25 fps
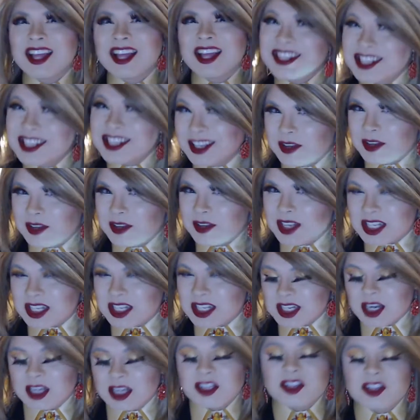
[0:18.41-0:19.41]
10 Best
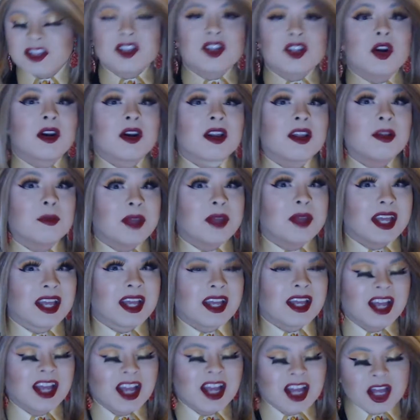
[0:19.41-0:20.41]
starring me,
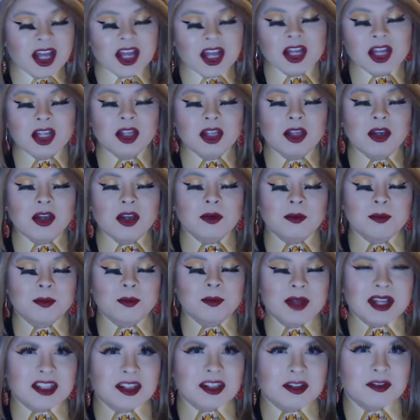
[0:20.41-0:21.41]
your
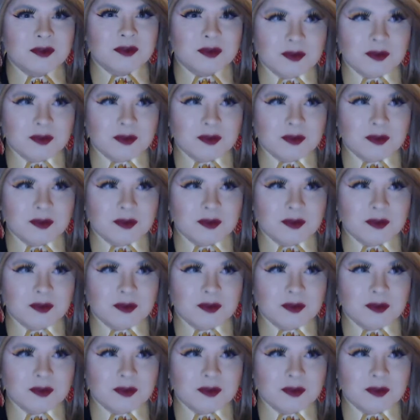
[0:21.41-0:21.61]
best,